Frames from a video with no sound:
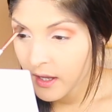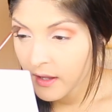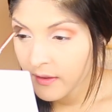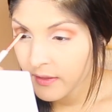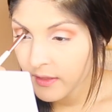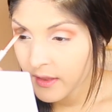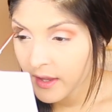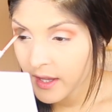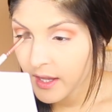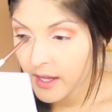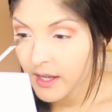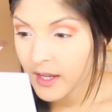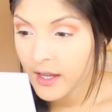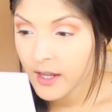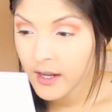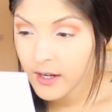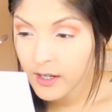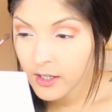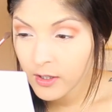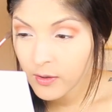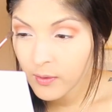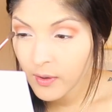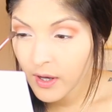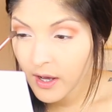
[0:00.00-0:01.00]
and
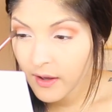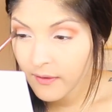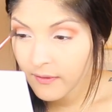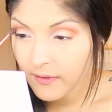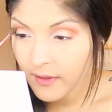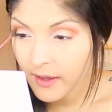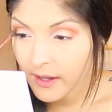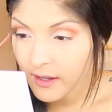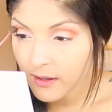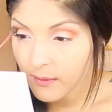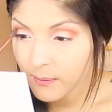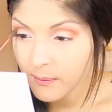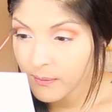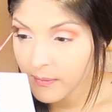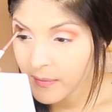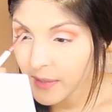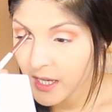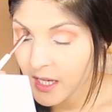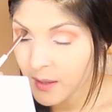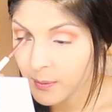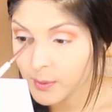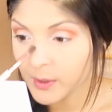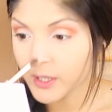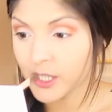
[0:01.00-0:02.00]
then you have like
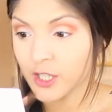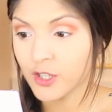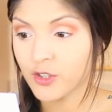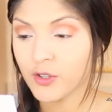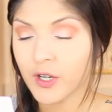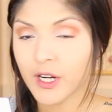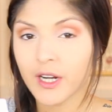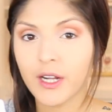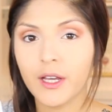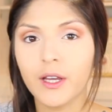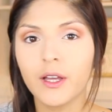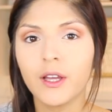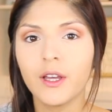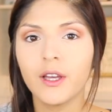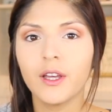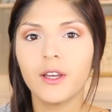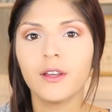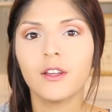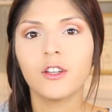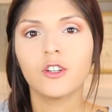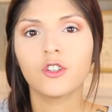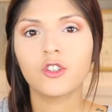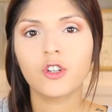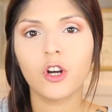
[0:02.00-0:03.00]
Maybelline trying to
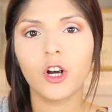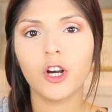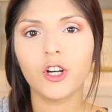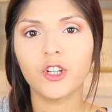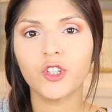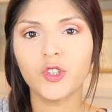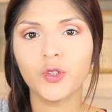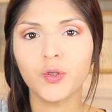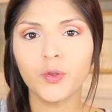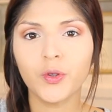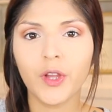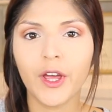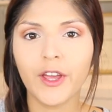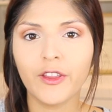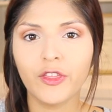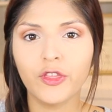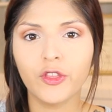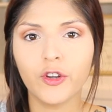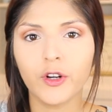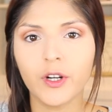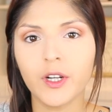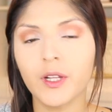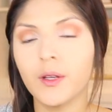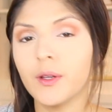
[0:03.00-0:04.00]
charge you
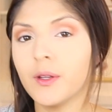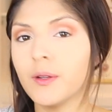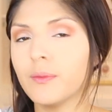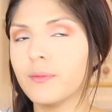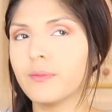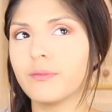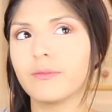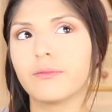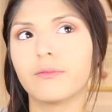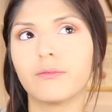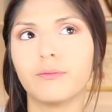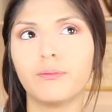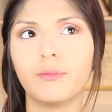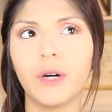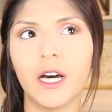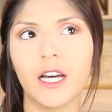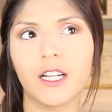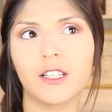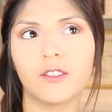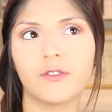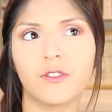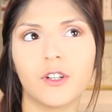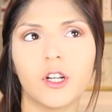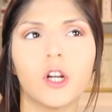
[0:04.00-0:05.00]
like 30
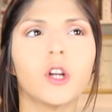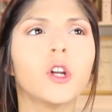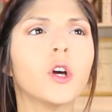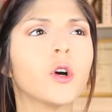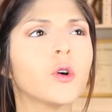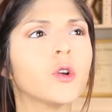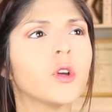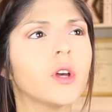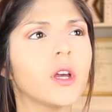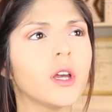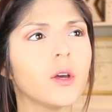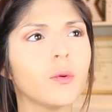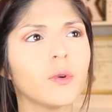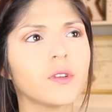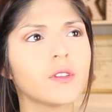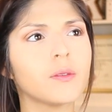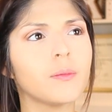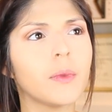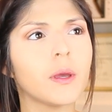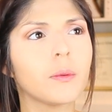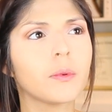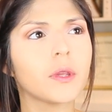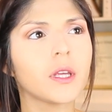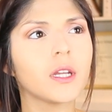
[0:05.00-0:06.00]
bucks for, oh no, it
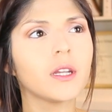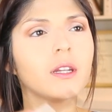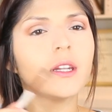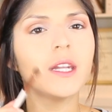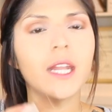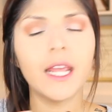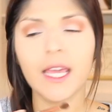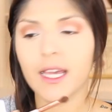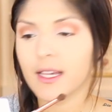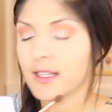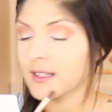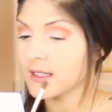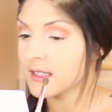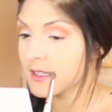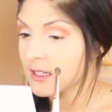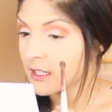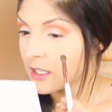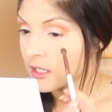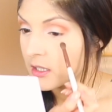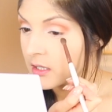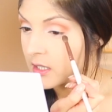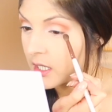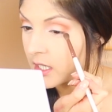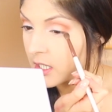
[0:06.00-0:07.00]
wasn't Maybelline, NYX
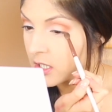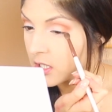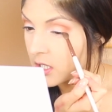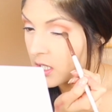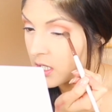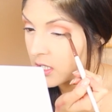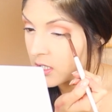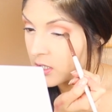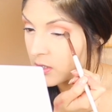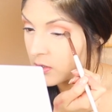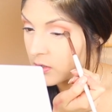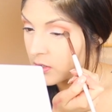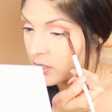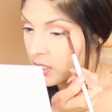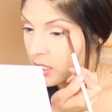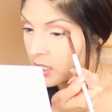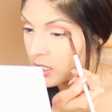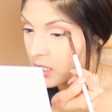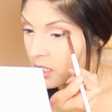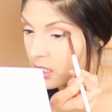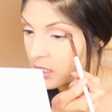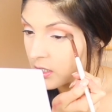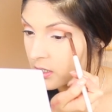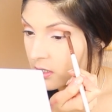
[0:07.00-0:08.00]
tried to charge you
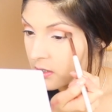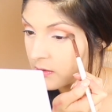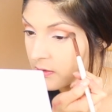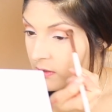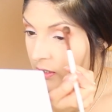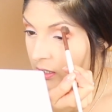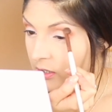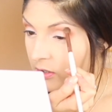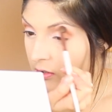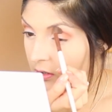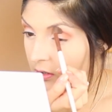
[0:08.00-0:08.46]
$30 for a